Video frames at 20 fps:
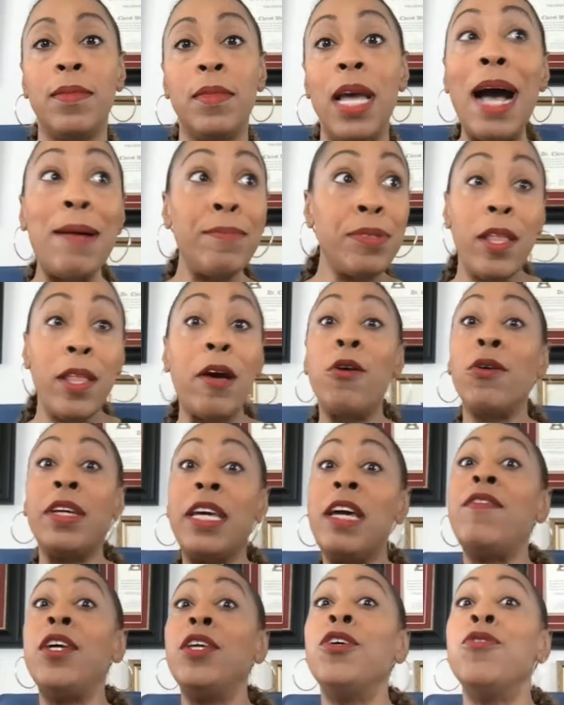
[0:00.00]
I'm still
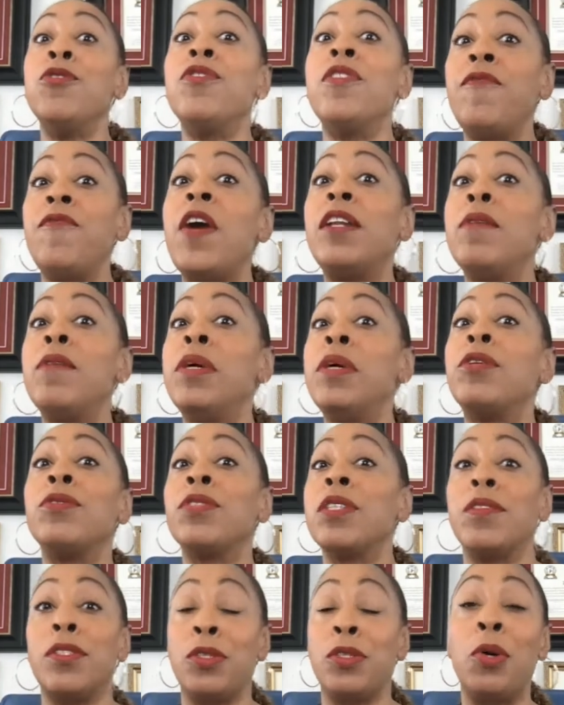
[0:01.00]
giving you the fundamentals
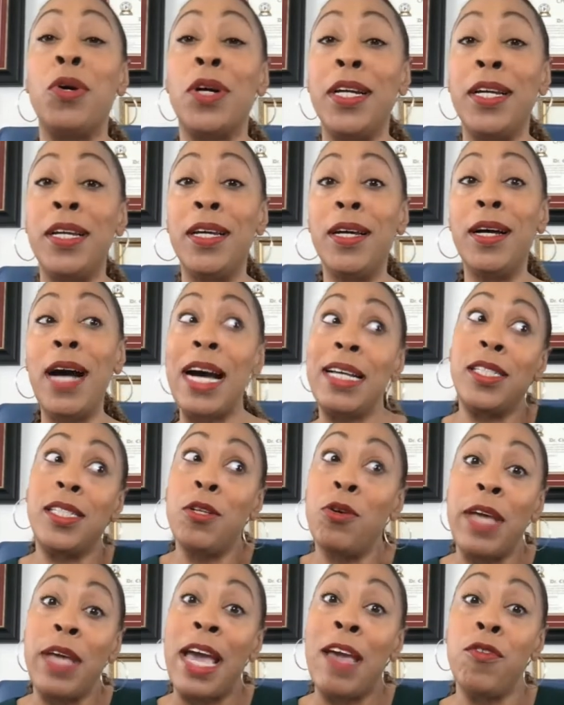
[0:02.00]
of the story. I still
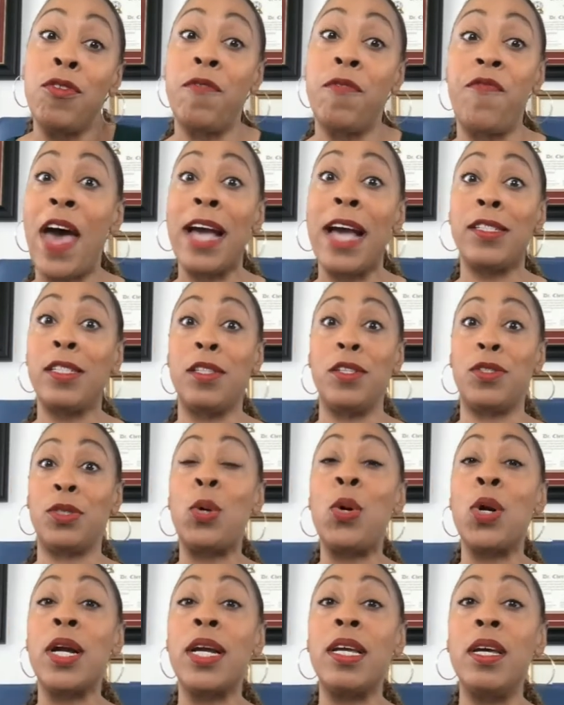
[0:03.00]
gave you the facts of the
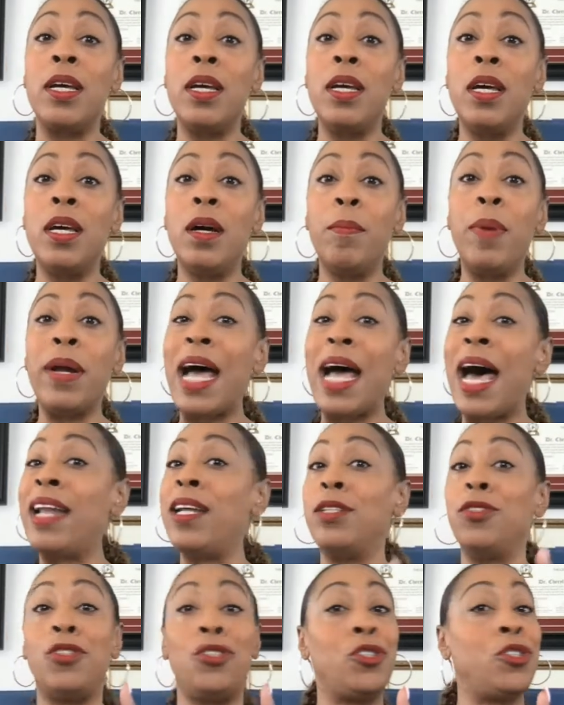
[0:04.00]
story, but I
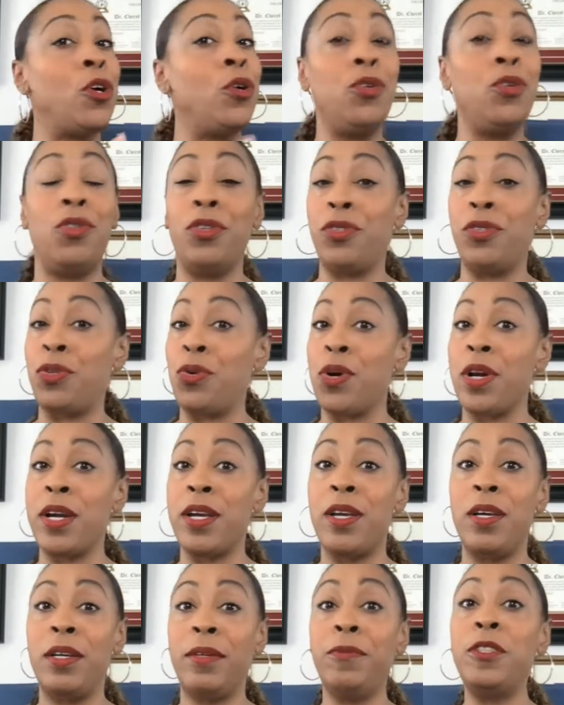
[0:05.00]
didn't show you the story,
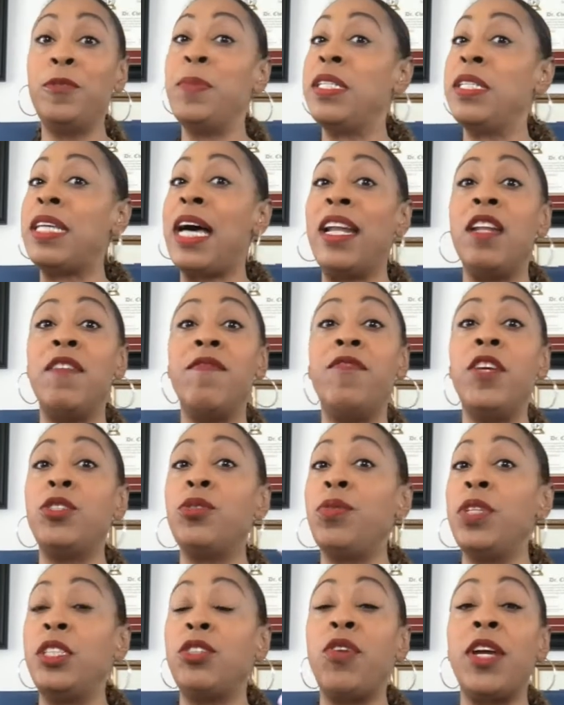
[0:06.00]
which means I didn't
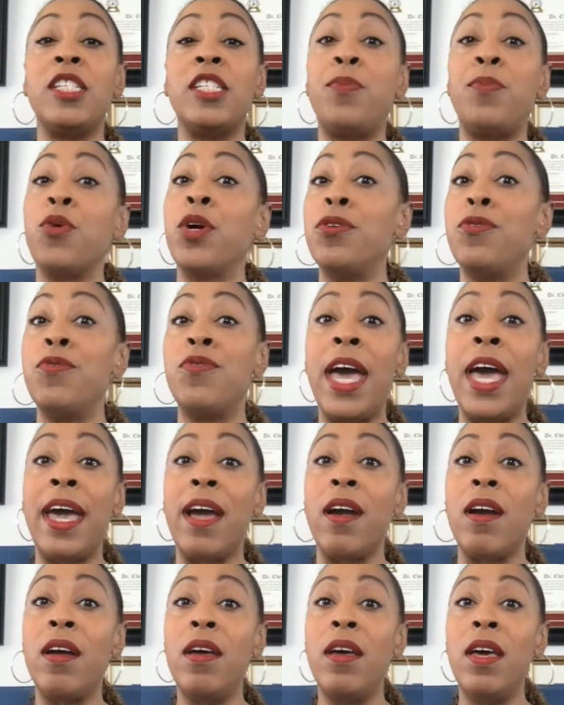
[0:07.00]
visually transport you
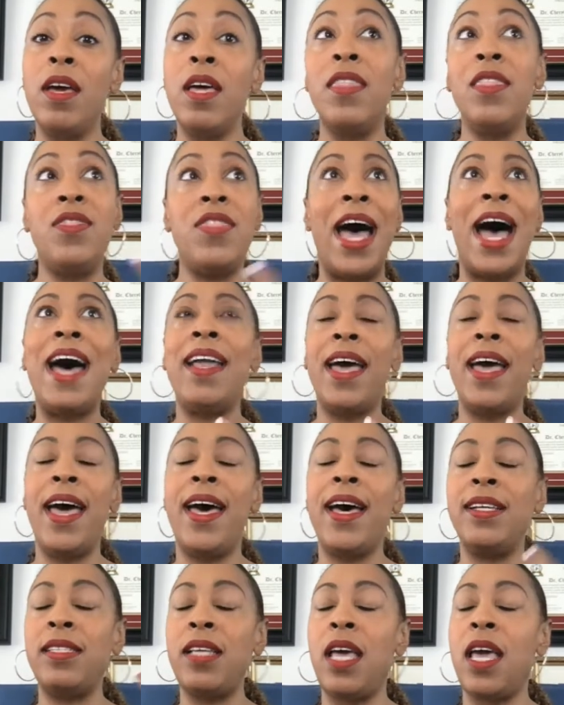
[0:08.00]
there. That
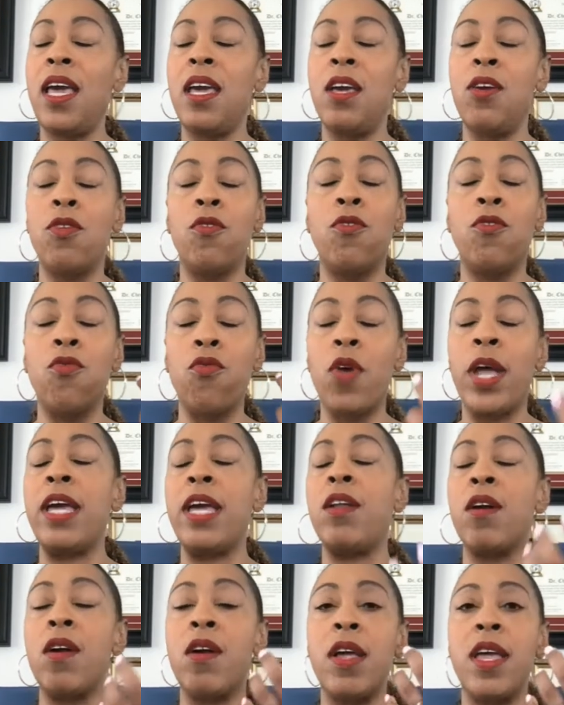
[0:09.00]
has a
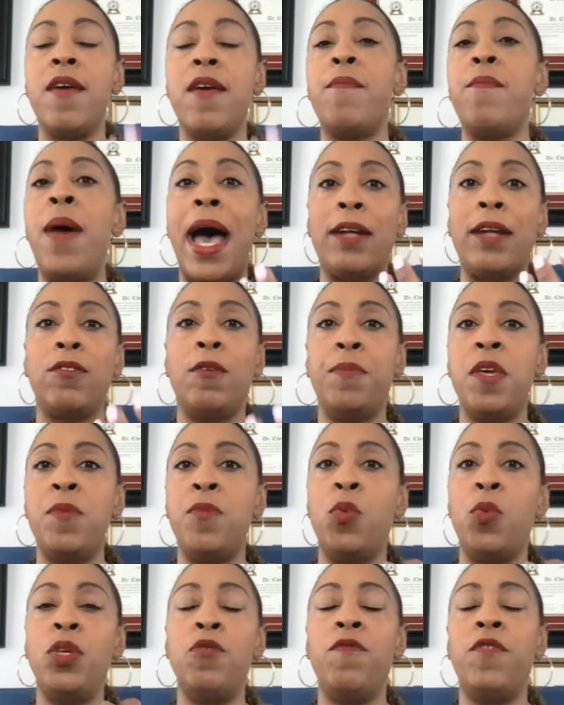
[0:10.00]
greater impact on people
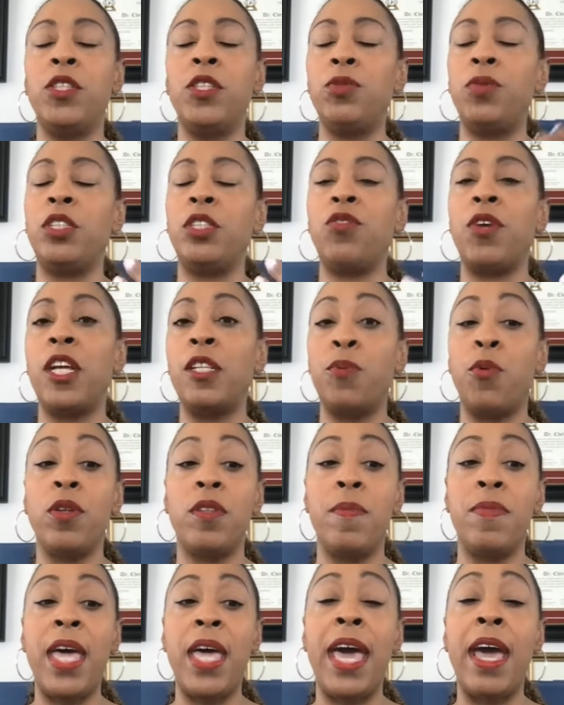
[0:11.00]
when you visually transport
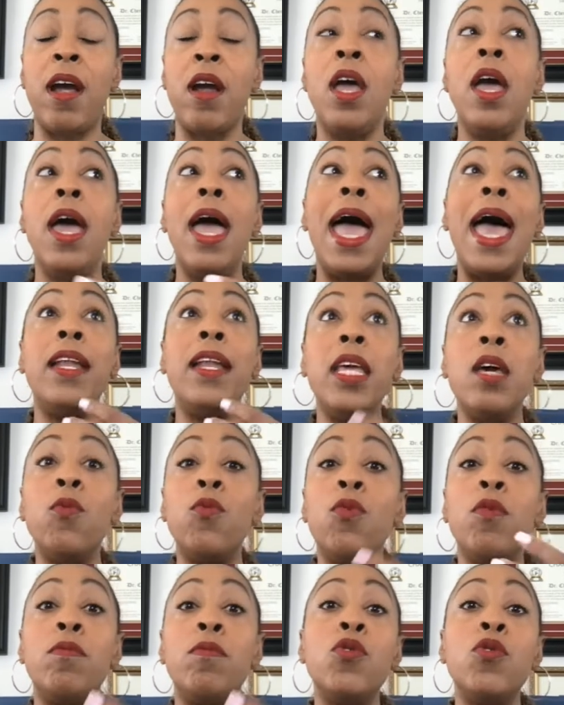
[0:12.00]
them there, and it
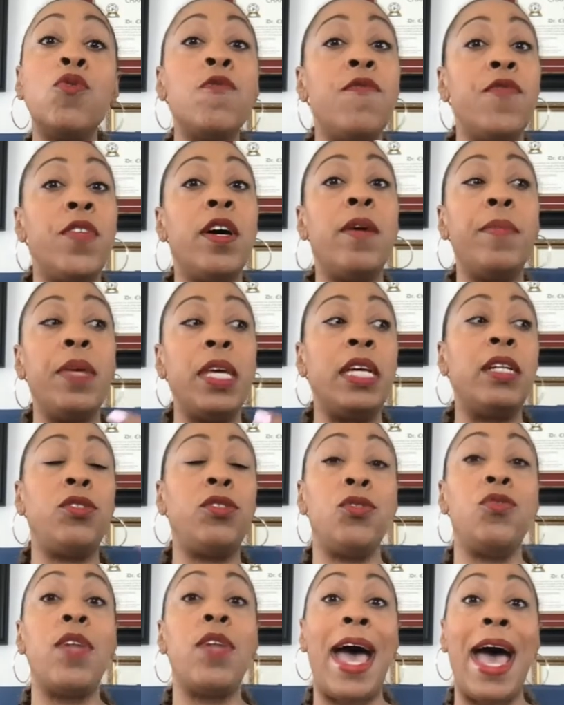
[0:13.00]
will move them
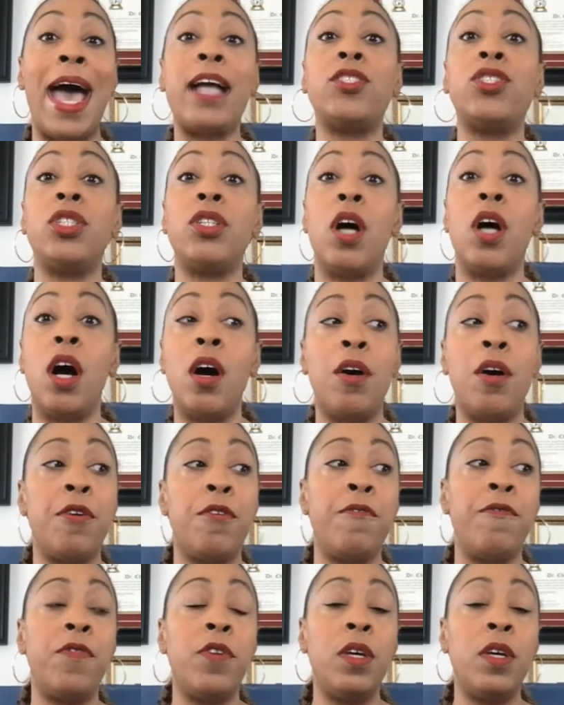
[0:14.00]
into the action of